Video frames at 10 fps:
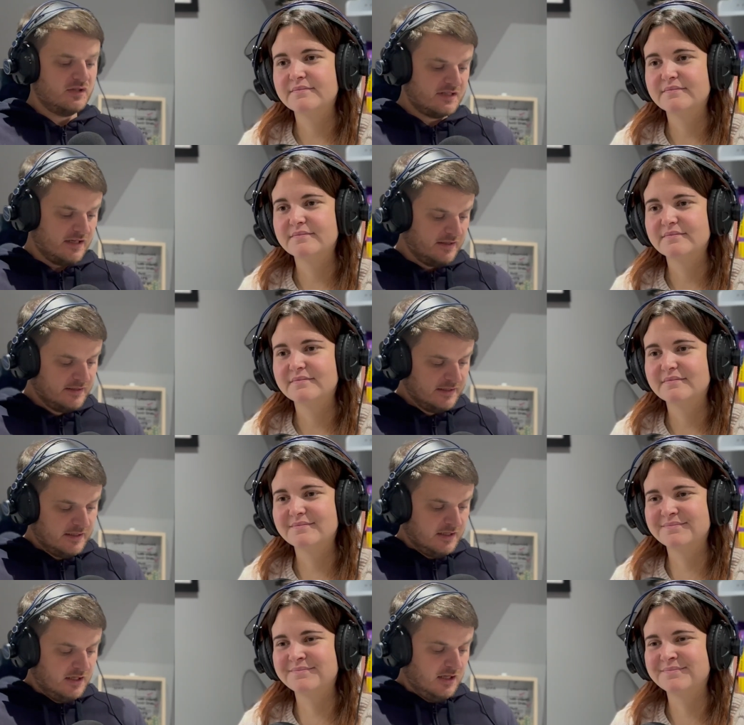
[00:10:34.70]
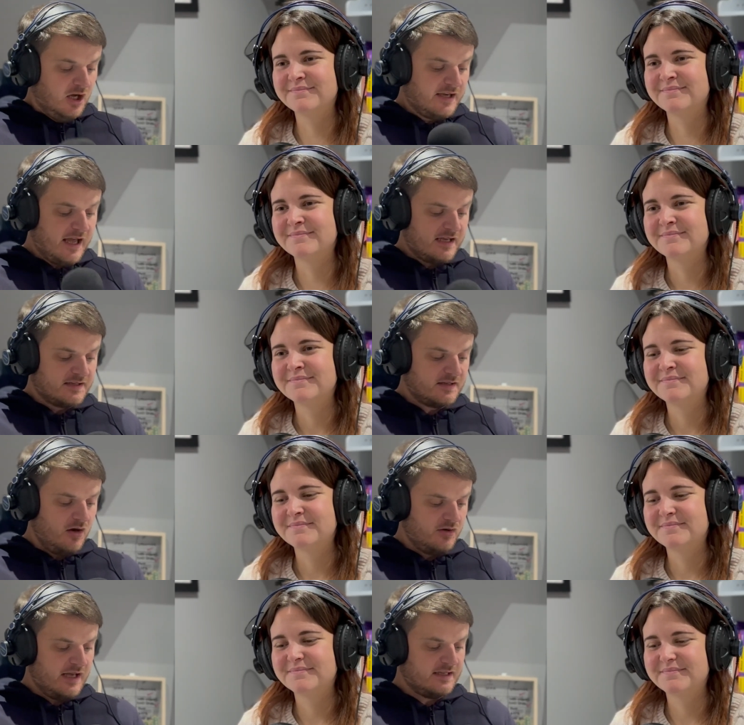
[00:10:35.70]
Speaker 1: voice today. Okay,
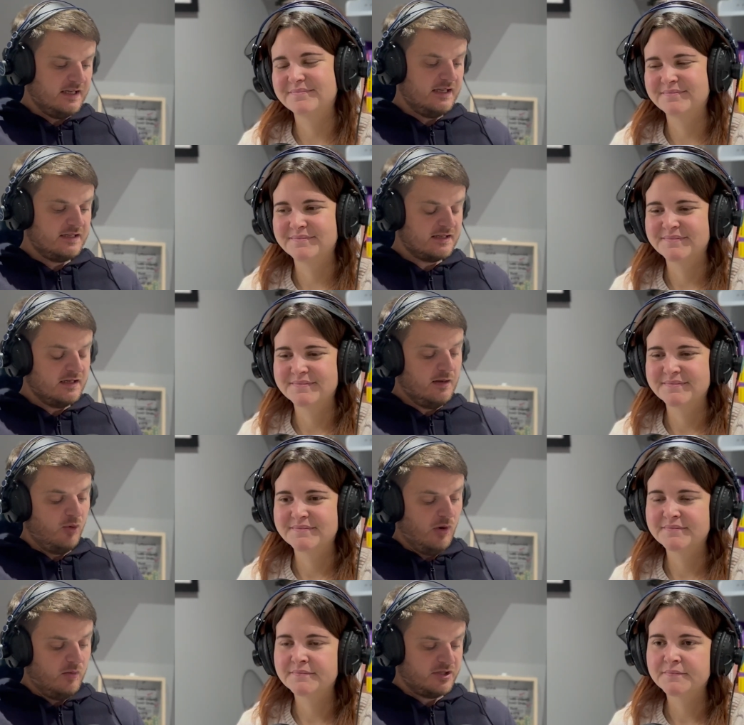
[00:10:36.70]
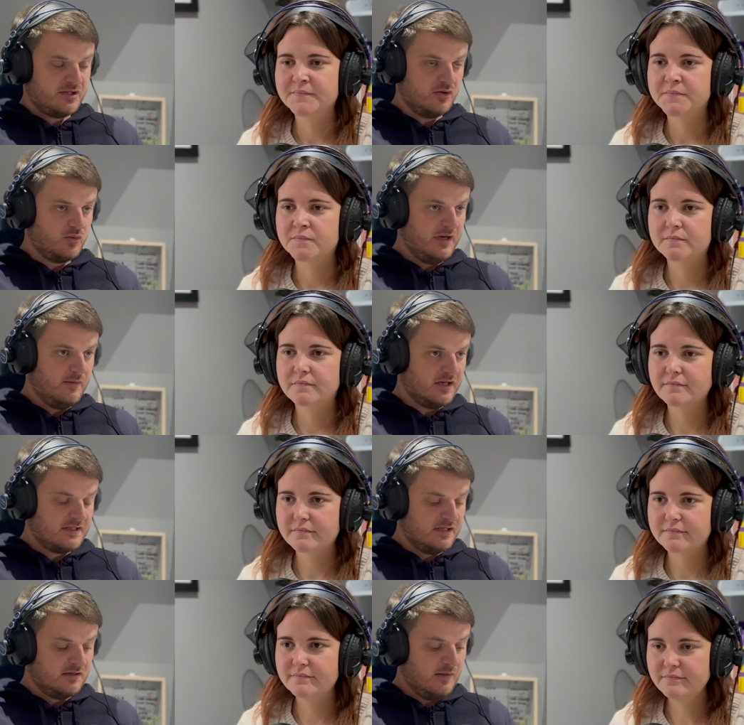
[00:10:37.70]
so that is number one, which is social media
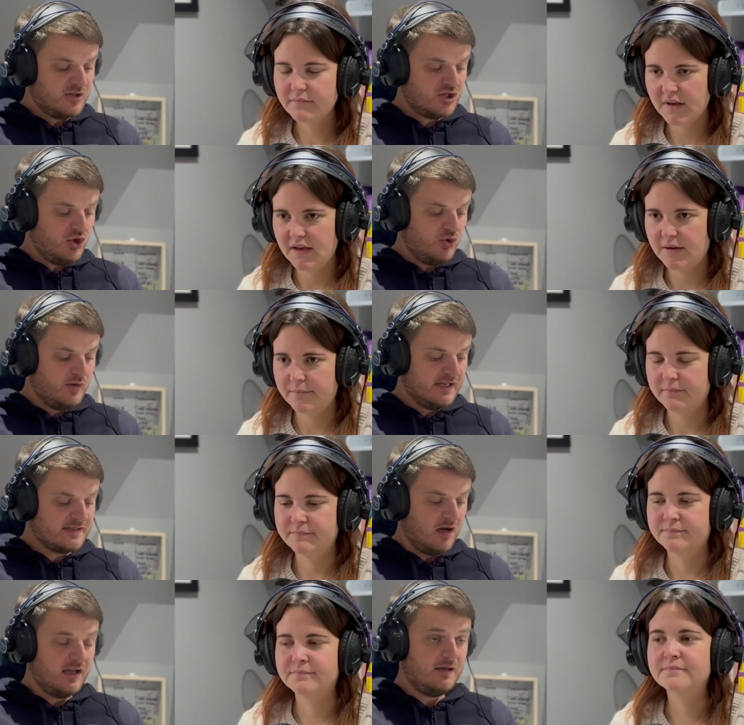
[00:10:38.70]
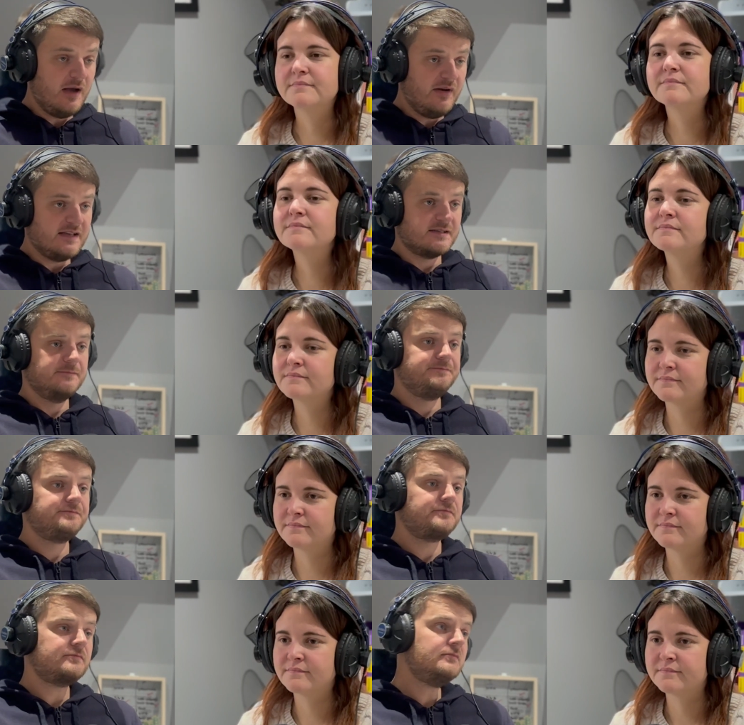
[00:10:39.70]
marketing. Number two is our email list.
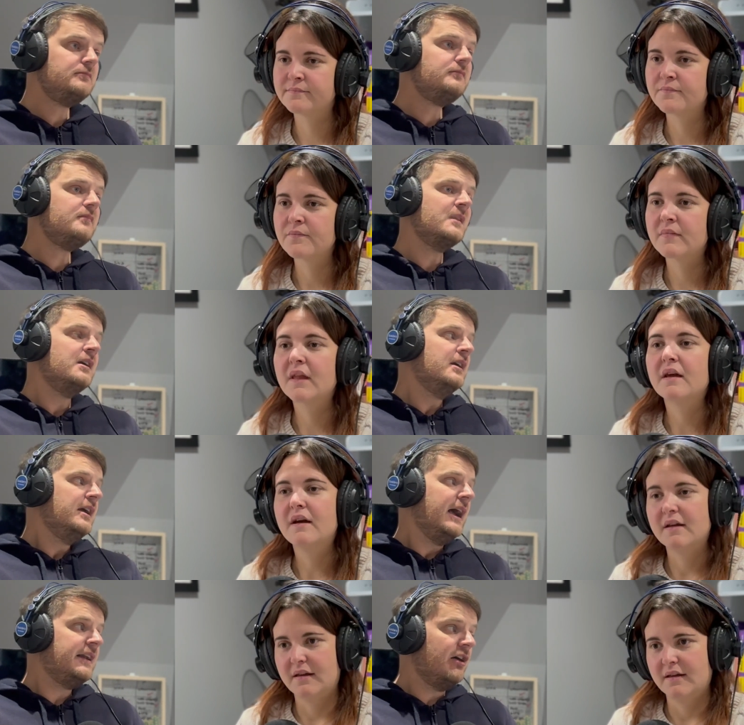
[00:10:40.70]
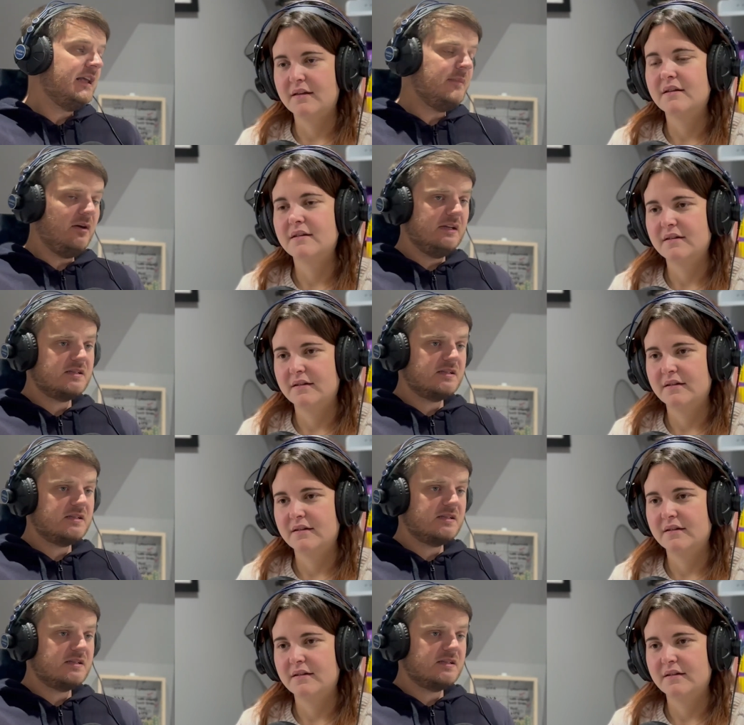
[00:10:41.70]
And our email